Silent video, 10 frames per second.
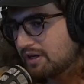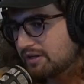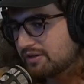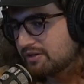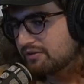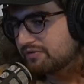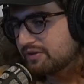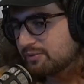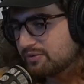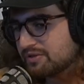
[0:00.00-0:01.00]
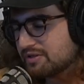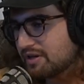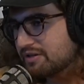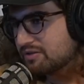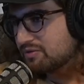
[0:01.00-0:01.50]
I could if it was
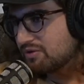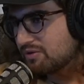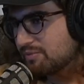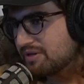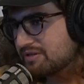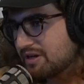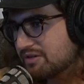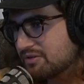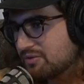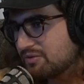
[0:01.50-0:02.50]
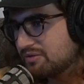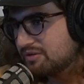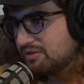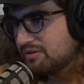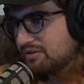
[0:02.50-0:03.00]
attached to another man's asshole.
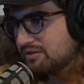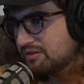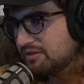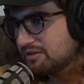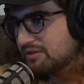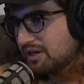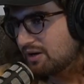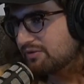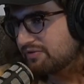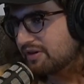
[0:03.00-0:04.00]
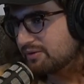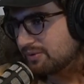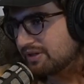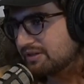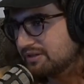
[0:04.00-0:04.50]
I would find a way.